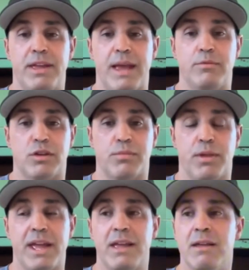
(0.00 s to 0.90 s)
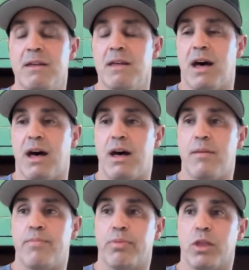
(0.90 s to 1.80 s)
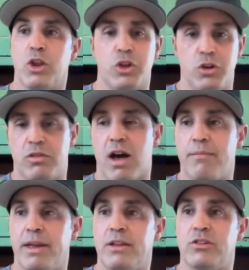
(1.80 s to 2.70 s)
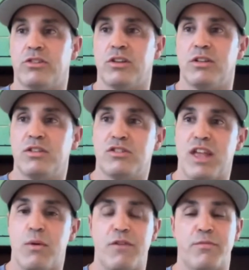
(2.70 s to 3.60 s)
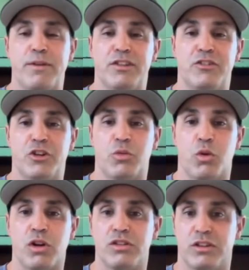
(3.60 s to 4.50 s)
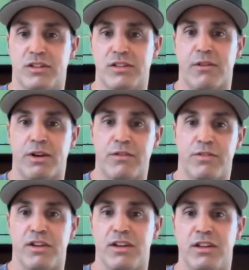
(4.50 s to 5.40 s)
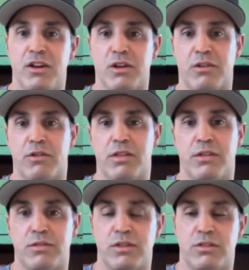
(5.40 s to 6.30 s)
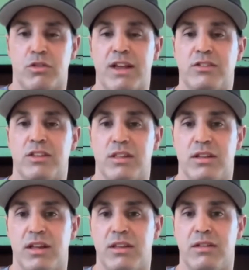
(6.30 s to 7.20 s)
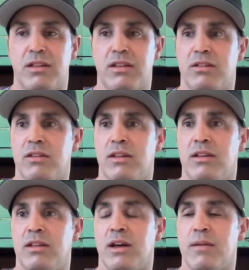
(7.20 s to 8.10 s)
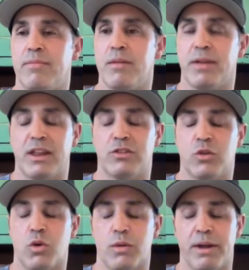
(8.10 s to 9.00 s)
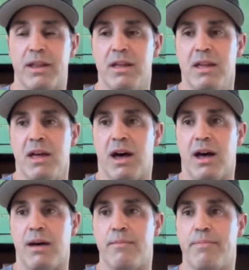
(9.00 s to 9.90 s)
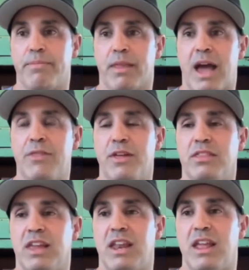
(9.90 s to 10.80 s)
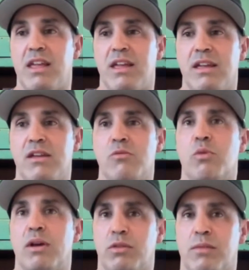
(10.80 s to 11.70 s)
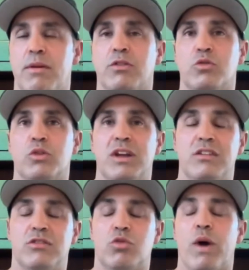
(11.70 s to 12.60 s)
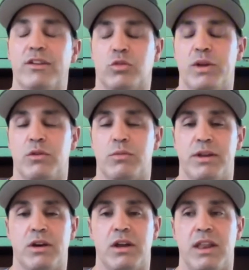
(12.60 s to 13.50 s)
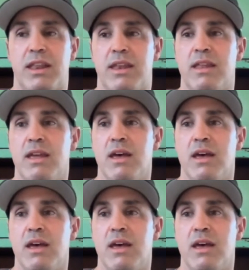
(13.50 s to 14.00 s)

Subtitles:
many games they're playing. You taught me just to stay away from eccentric work to get rid of the stress and them getting sore. But I think that with the middle school kids, twice a week would be good. And then